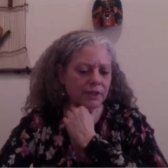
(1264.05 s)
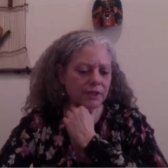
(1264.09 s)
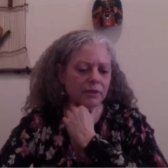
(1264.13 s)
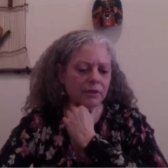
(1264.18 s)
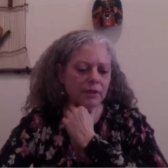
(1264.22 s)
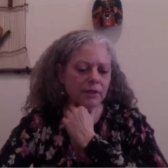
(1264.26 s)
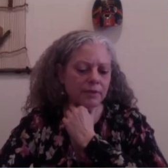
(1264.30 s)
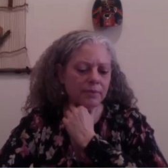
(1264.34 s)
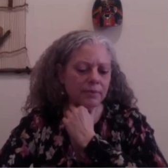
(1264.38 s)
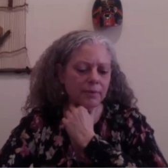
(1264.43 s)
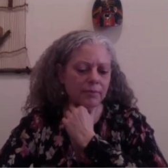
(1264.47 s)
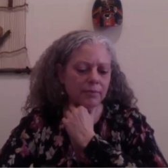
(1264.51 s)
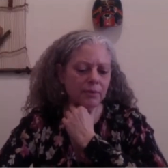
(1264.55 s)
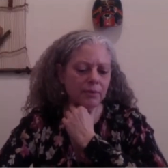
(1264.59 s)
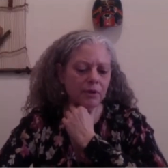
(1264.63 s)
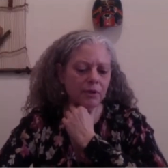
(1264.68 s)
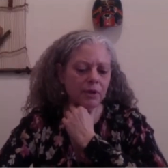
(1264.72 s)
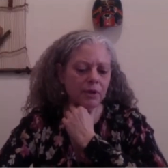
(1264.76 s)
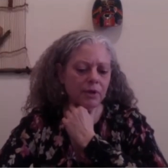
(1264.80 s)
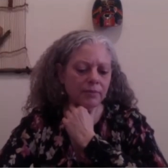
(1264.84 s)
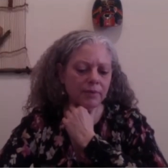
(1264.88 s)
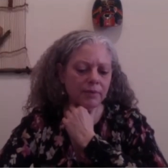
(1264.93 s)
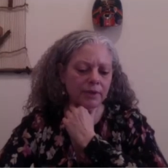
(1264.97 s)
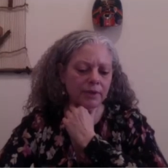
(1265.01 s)
A lot of people
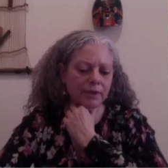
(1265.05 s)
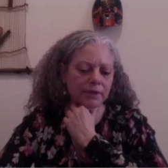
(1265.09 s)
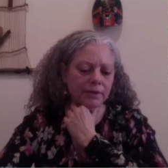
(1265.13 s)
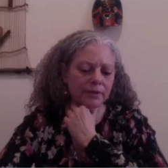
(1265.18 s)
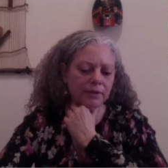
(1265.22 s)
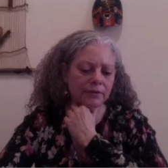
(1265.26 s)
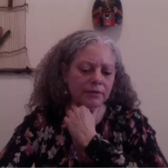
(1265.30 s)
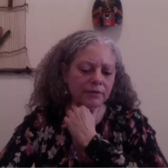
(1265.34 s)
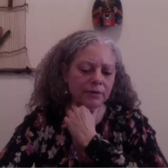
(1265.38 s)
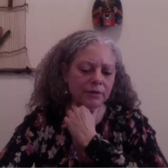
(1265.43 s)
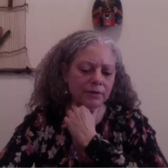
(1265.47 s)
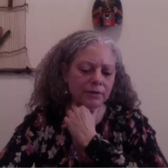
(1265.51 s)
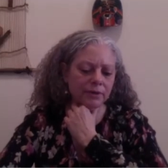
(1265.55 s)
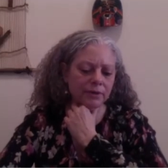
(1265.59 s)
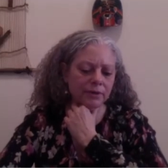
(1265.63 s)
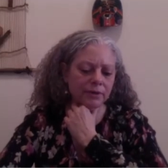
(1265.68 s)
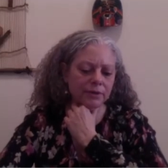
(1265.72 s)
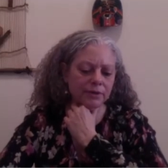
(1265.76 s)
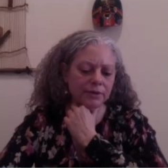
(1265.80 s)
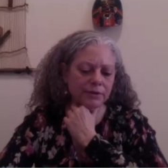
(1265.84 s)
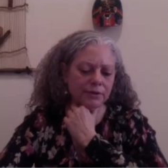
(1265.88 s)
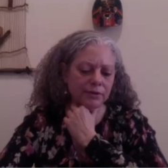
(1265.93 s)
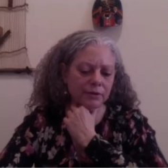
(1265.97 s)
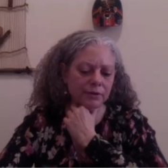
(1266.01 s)
come in and they're very
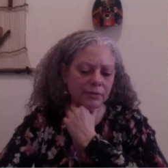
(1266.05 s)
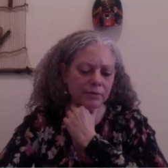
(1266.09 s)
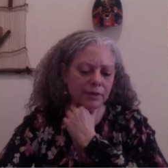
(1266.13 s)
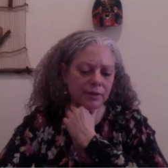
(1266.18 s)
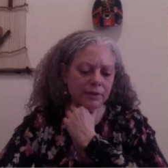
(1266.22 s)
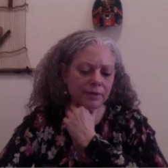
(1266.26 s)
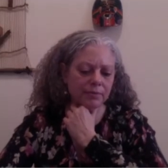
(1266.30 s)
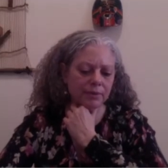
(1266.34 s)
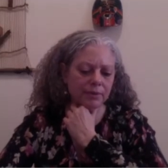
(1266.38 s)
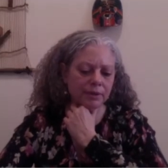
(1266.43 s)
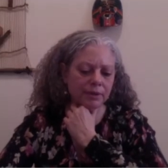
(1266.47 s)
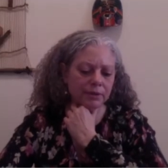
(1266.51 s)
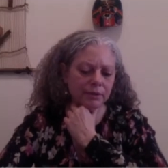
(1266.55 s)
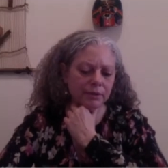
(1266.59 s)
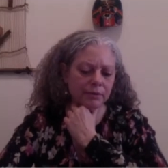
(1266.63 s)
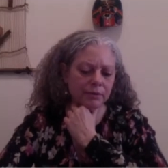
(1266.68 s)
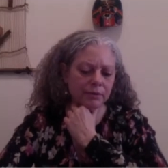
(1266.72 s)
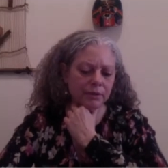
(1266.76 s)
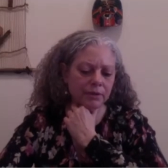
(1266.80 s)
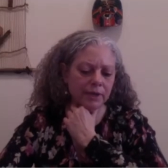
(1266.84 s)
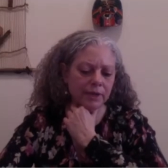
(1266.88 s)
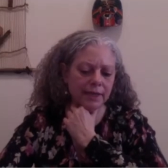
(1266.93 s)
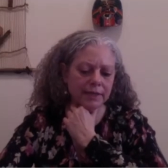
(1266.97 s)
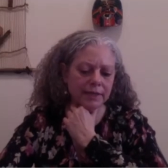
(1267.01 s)
concerned about the political
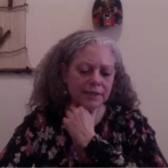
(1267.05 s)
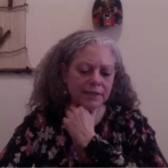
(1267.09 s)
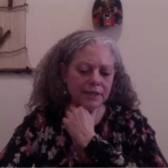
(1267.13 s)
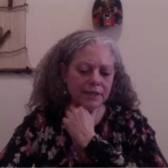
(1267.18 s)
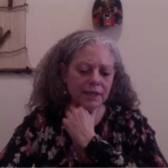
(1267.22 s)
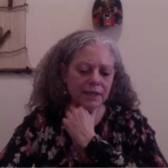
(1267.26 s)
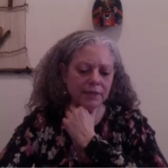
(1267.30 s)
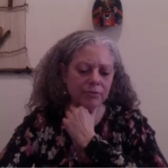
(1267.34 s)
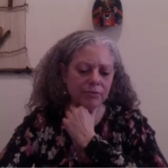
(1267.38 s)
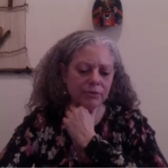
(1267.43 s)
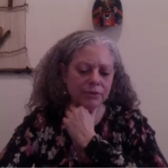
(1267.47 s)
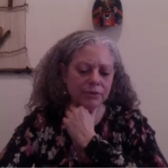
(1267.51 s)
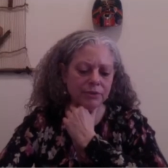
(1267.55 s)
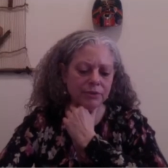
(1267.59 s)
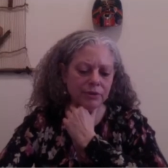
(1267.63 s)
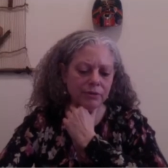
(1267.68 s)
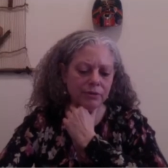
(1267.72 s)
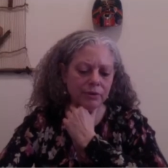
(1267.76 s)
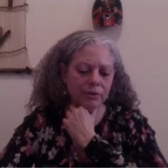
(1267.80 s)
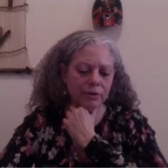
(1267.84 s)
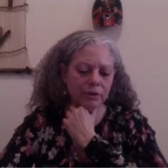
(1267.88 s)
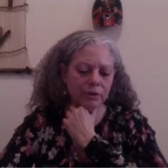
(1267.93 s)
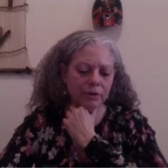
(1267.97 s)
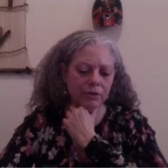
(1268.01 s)
landscape, what's
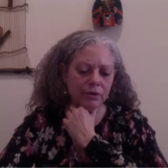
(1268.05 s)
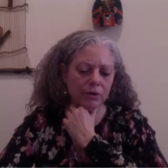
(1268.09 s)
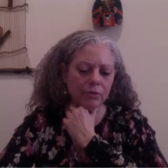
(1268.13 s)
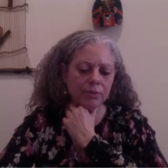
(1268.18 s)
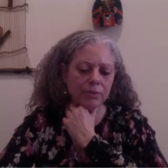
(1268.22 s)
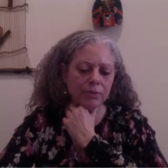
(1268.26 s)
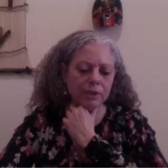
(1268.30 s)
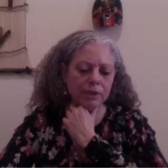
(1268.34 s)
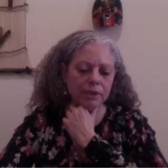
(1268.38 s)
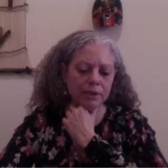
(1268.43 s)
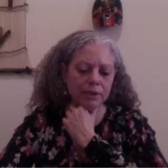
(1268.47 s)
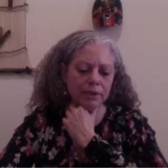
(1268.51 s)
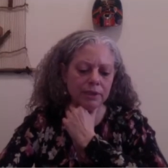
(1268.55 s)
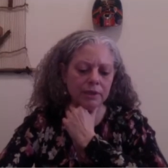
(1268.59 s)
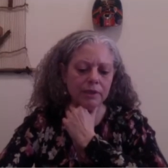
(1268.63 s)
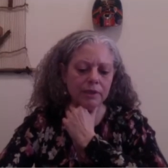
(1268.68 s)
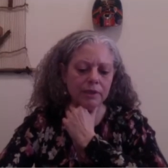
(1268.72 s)
going on globally.